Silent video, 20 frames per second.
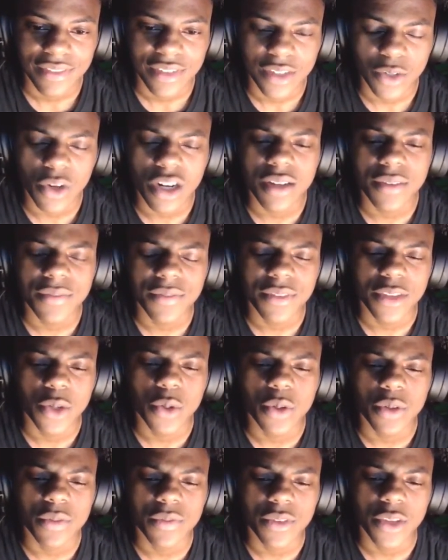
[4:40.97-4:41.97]
You wanna
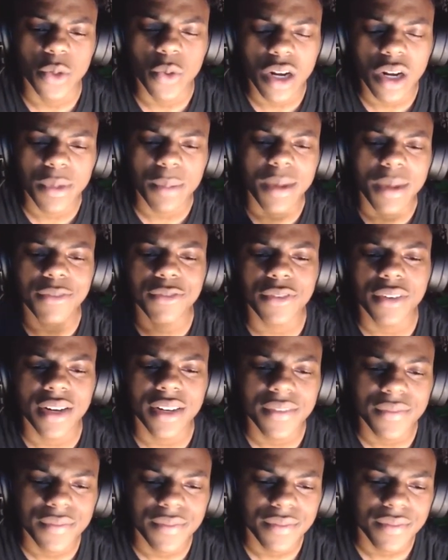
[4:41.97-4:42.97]
you you wanna be my
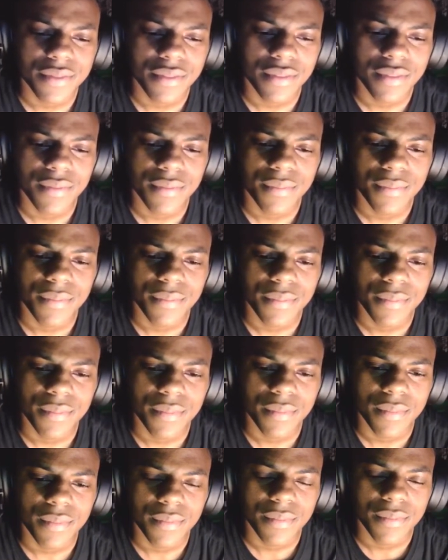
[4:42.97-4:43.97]
friend? Sure.
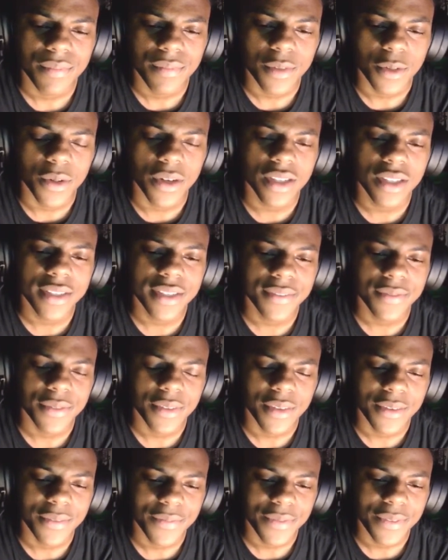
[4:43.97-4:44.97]
Really?
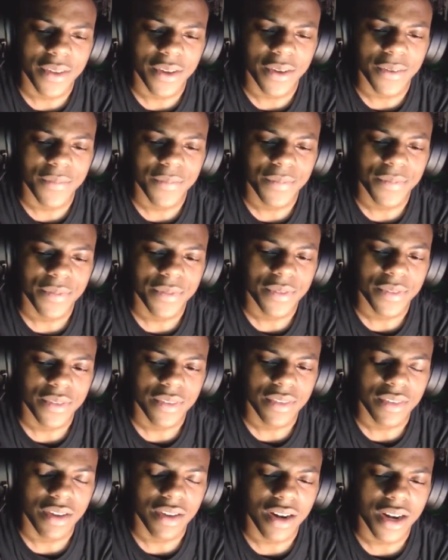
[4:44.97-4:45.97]
Sure.
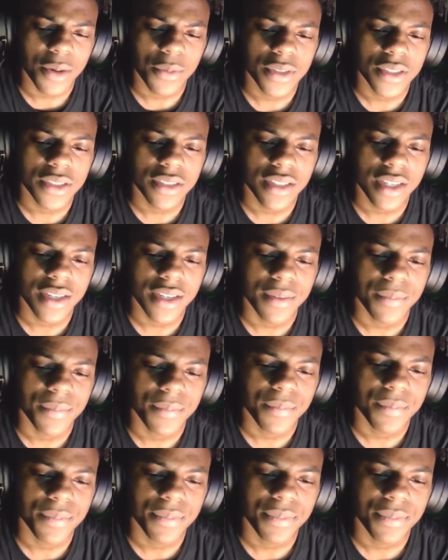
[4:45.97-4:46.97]
All right. What's your name?
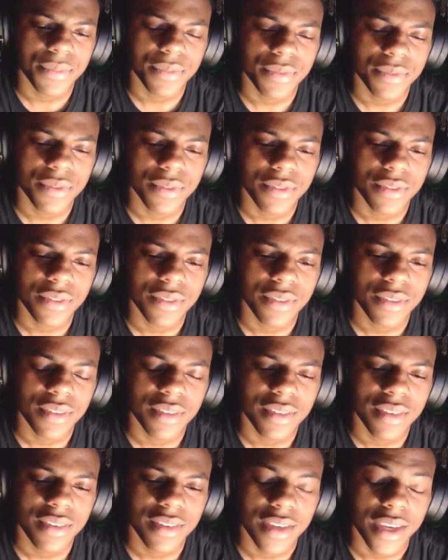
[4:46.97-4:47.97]
Hannah.
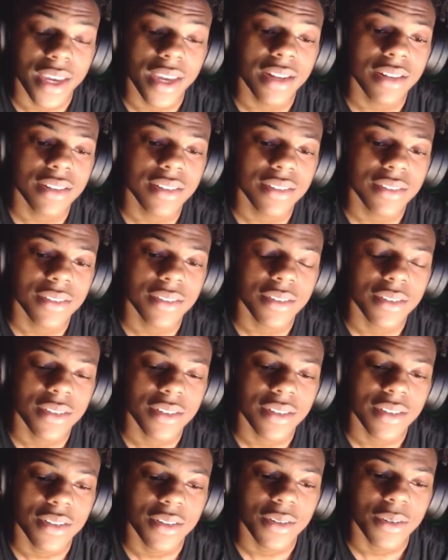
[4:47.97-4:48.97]
Hannah.
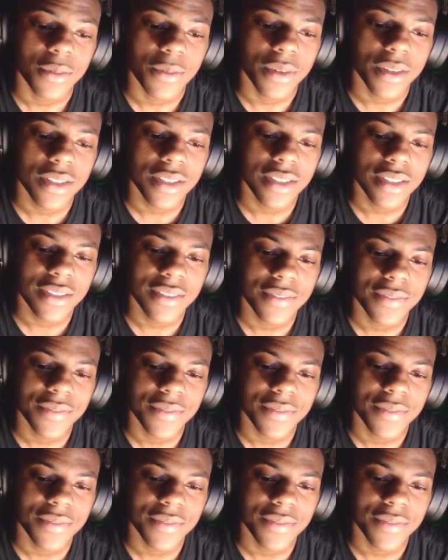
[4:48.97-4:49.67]
Really?